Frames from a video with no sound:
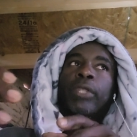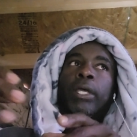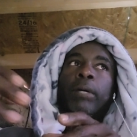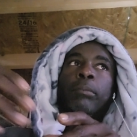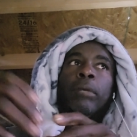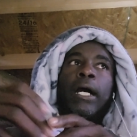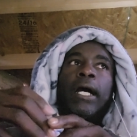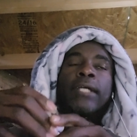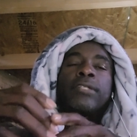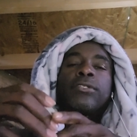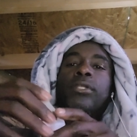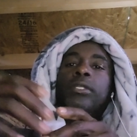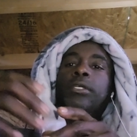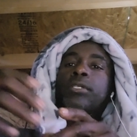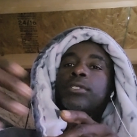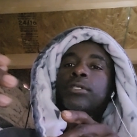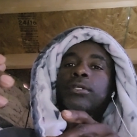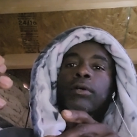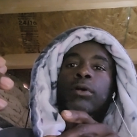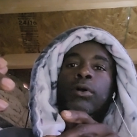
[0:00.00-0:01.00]
Now, mind you,
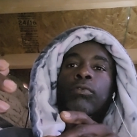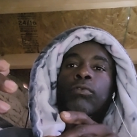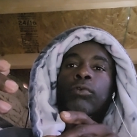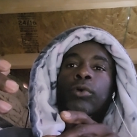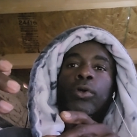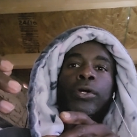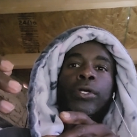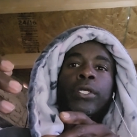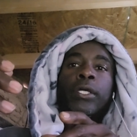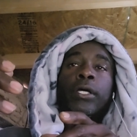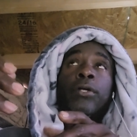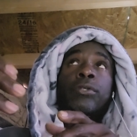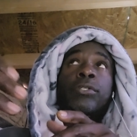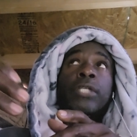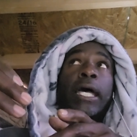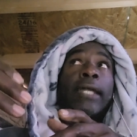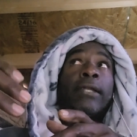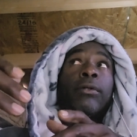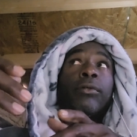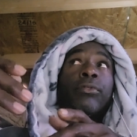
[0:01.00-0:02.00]
these are arroyos.
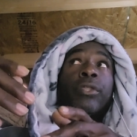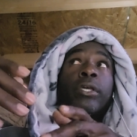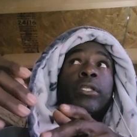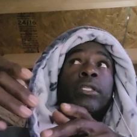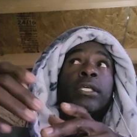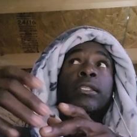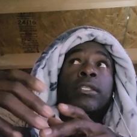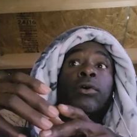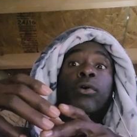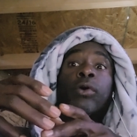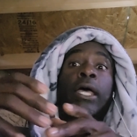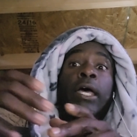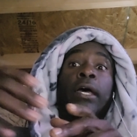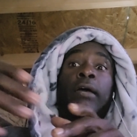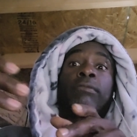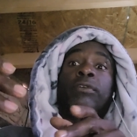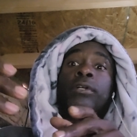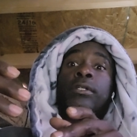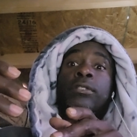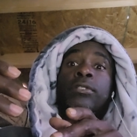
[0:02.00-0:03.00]
I don't think that they'll
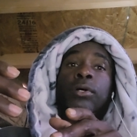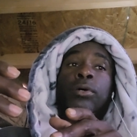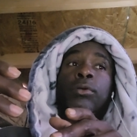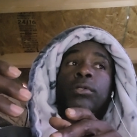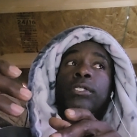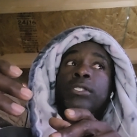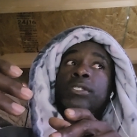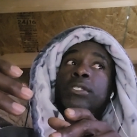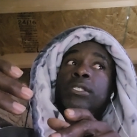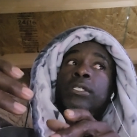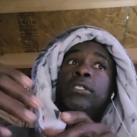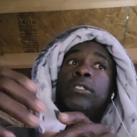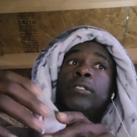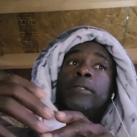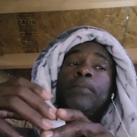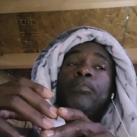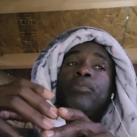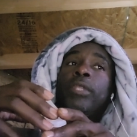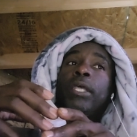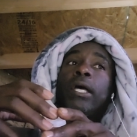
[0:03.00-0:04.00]
ever totally
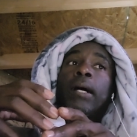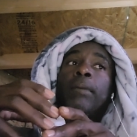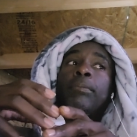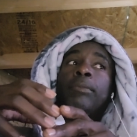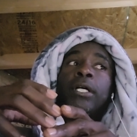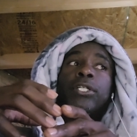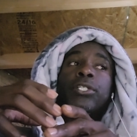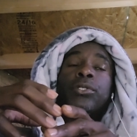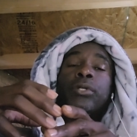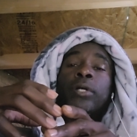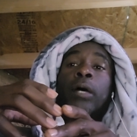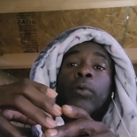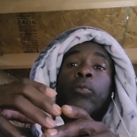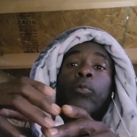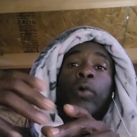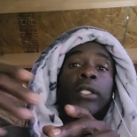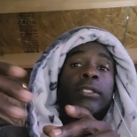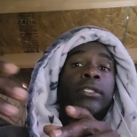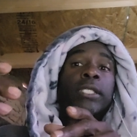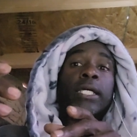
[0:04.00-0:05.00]
seal. I'm not sure I
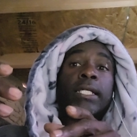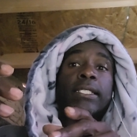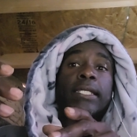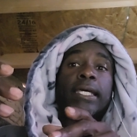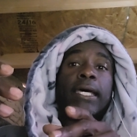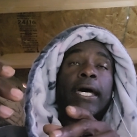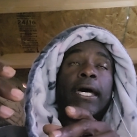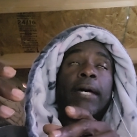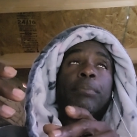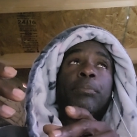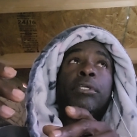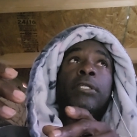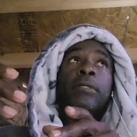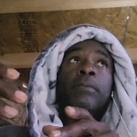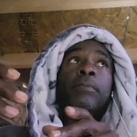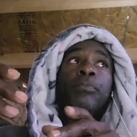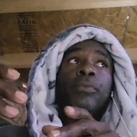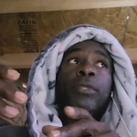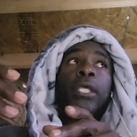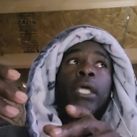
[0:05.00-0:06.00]
want that to
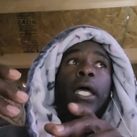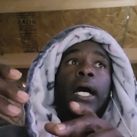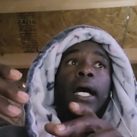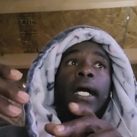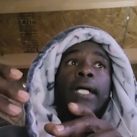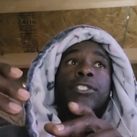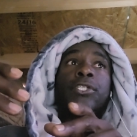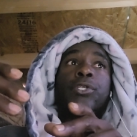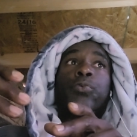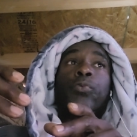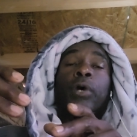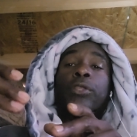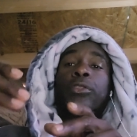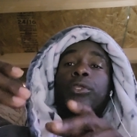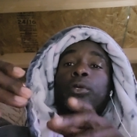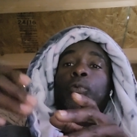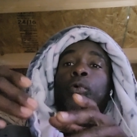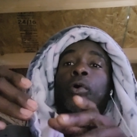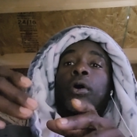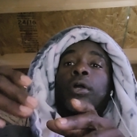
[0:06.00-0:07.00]
happen. I just want
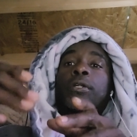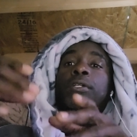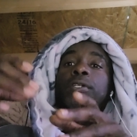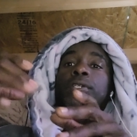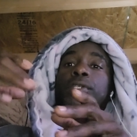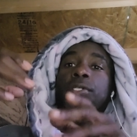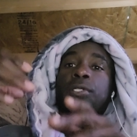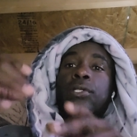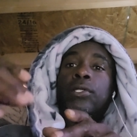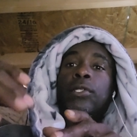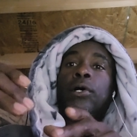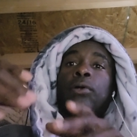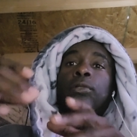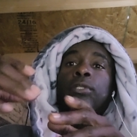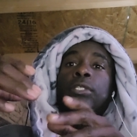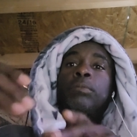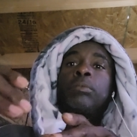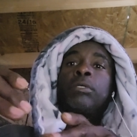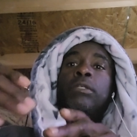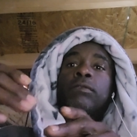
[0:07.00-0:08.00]
the water to
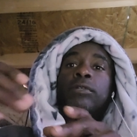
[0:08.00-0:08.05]
slowly be